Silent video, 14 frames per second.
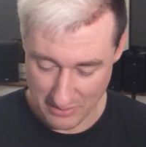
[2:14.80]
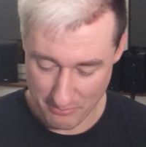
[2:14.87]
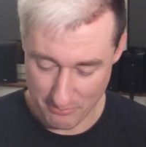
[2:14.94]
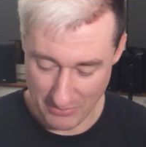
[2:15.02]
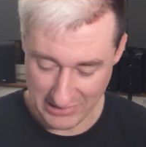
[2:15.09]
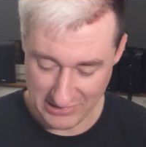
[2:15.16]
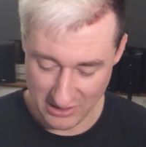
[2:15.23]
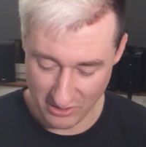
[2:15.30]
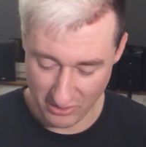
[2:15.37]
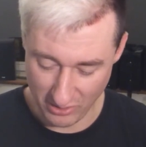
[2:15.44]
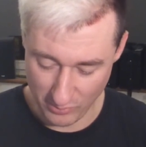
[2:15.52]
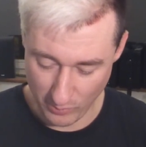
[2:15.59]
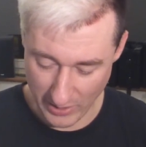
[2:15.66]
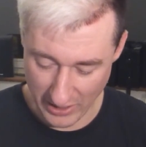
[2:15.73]

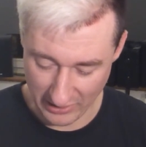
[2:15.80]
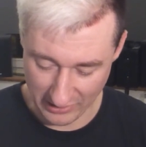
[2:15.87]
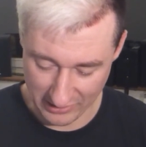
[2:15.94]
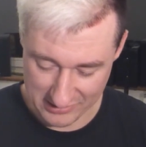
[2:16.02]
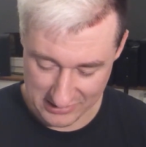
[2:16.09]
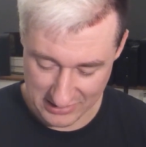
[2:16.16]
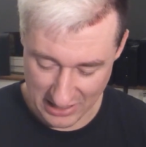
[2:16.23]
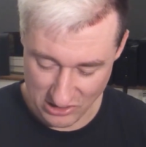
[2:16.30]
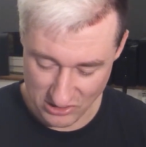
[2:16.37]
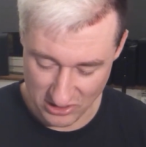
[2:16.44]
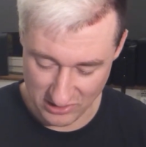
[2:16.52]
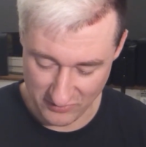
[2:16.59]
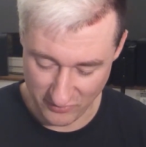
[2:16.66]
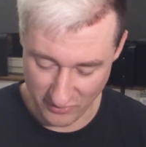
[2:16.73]
MATTERHORN WELL,
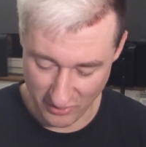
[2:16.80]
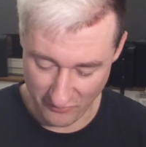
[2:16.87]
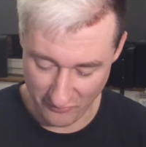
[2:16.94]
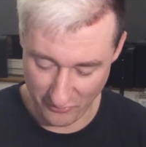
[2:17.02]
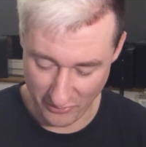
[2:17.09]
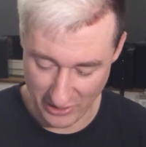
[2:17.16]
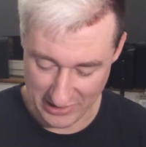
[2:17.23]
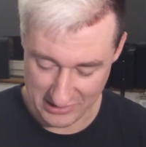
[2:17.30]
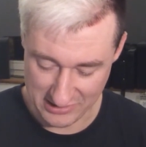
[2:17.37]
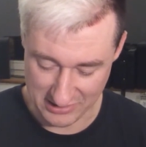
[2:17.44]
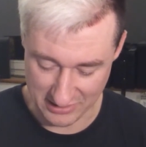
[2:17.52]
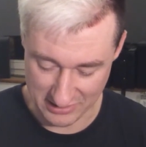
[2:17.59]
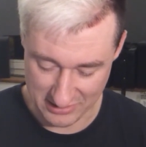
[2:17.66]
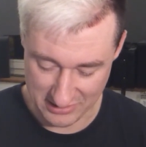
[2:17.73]
Sketches for
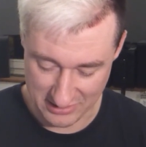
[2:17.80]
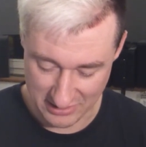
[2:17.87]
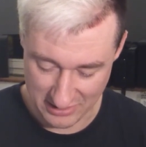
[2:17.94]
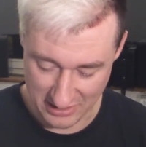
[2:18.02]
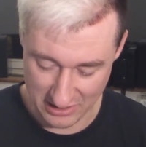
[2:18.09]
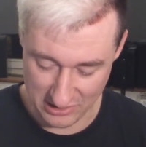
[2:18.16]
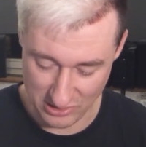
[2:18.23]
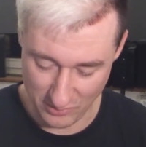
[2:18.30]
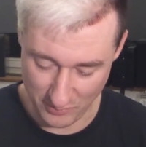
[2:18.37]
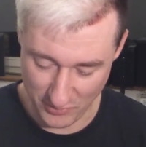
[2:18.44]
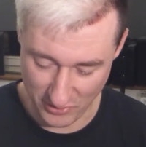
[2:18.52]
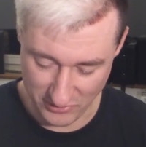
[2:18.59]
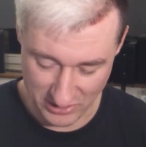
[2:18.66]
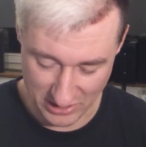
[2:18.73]
Francis, a new
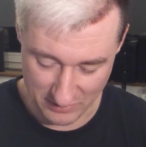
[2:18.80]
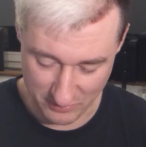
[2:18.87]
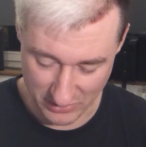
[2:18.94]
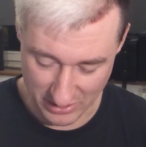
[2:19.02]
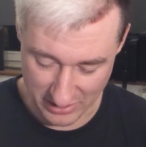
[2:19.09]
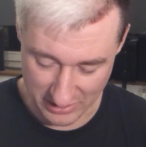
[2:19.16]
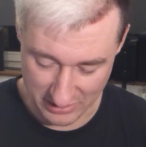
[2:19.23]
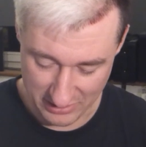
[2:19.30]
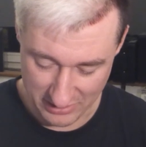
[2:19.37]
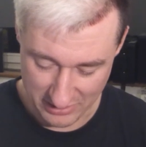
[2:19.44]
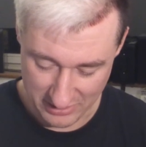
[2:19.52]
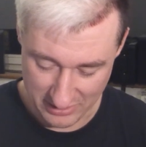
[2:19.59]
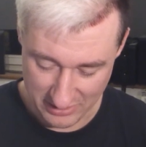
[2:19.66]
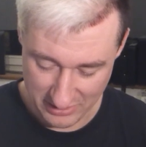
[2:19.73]
project by
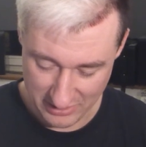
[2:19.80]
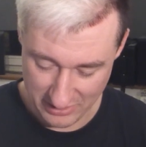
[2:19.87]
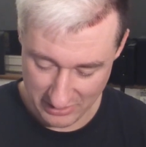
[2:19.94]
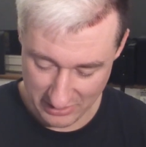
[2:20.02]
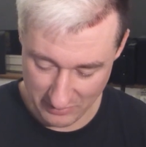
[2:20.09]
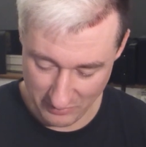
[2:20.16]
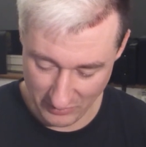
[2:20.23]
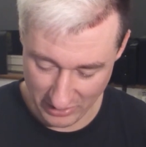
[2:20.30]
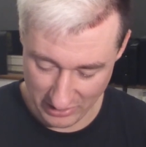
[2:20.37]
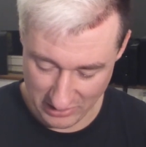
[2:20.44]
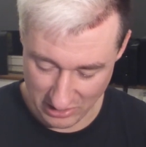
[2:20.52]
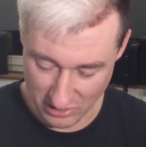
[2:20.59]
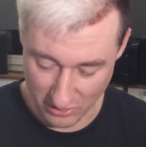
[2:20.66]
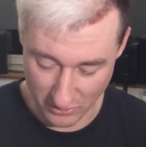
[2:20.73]
Imre
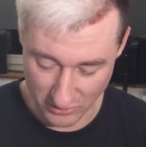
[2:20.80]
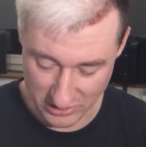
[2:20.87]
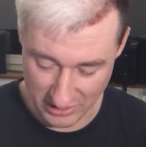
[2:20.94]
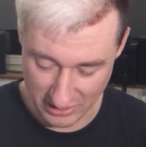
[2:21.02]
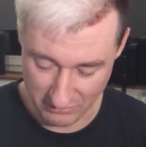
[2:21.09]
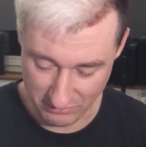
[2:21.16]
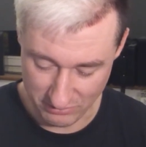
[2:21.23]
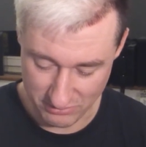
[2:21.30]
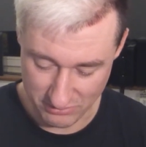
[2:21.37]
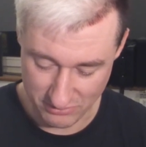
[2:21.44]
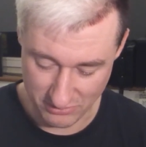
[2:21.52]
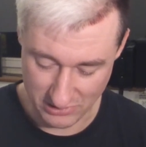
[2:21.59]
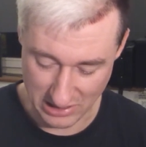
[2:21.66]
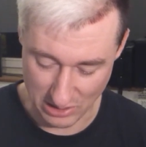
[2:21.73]
de Kota,
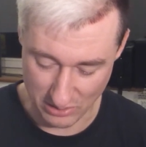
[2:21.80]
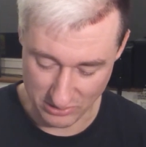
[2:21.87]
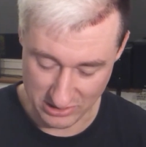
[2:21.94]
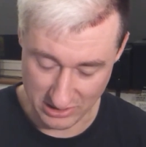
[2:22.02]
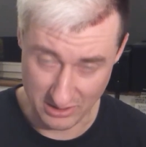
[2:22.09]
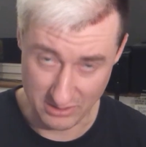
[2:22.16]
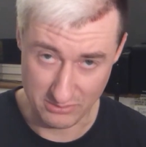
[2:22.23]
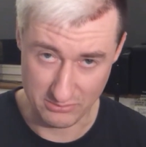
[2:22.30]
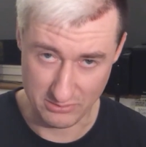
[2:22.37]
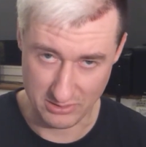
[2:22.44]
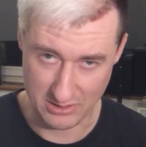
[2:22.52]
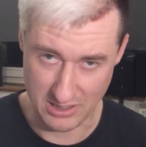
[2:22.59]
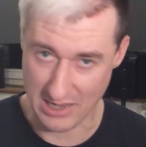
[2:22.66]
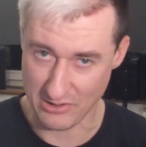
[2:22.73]

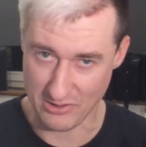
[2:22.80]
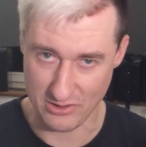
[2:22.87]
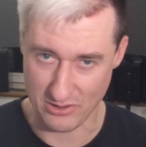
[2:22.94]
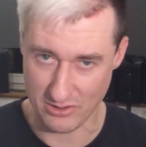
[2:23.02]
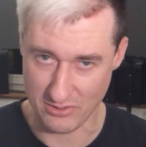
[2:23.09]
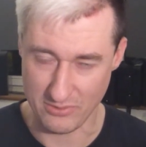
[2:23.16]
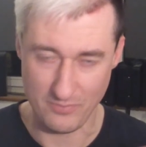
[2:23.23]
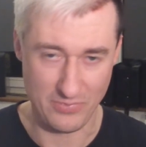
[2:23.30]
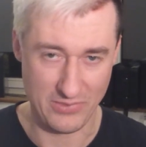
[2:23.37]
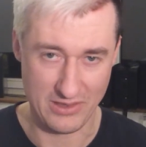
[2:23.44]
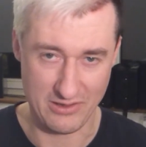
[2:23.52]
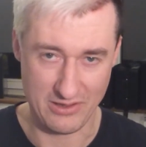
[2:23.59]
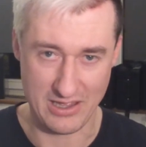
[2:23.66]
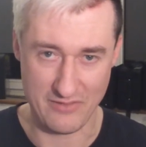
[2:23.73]
I don't know
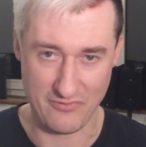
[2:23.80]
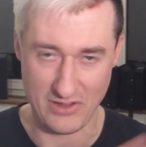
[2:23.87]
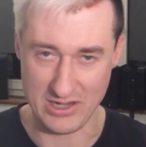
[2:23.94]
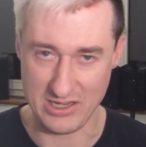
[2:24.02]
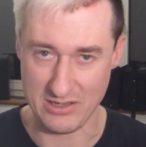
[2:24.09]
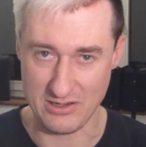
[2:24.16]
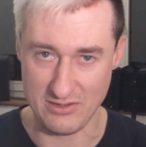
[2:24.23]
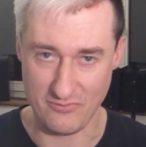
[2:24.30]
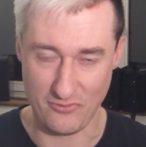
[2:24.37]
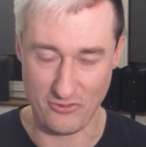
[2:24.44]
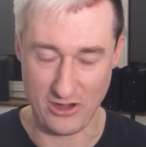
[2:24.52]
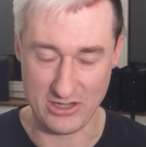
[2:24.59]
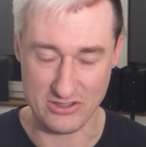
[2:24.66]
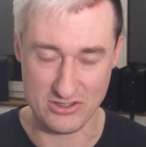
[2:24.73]
if any
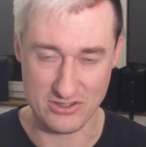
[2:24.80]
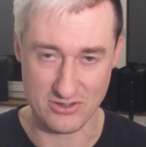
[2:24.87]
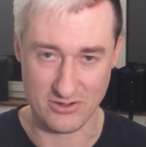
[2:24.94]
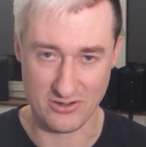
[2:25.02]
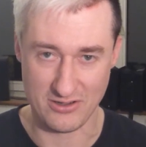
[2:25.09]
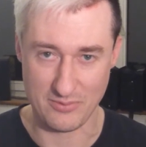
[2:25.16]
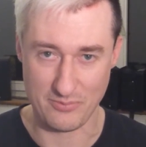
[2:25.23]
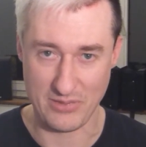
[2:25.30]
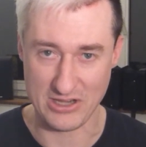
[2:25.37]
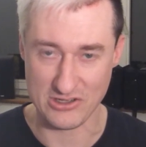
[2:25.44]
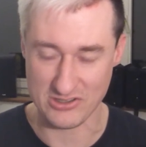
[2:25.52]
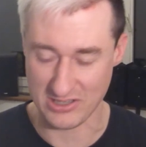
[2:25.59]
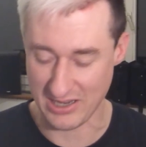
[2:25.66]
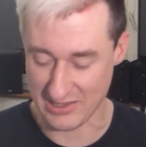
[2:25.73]
French or
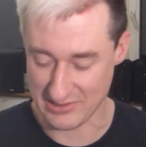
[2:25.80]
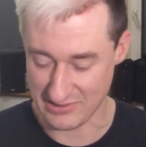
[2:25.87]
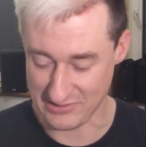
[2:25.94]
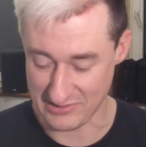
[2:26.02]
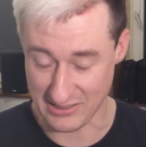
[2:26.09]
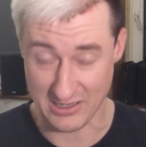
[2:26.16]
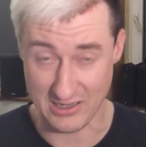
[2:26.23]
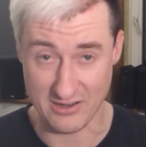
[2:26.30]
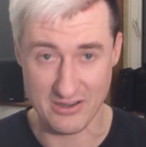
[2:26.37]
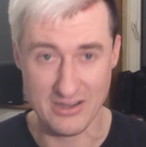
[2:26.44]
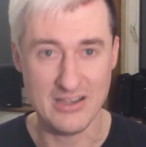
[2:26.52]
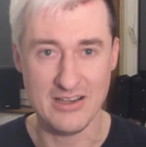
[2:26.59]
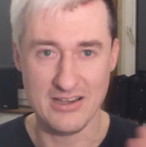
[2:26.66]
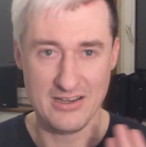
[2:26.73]
Belgian guys listening here.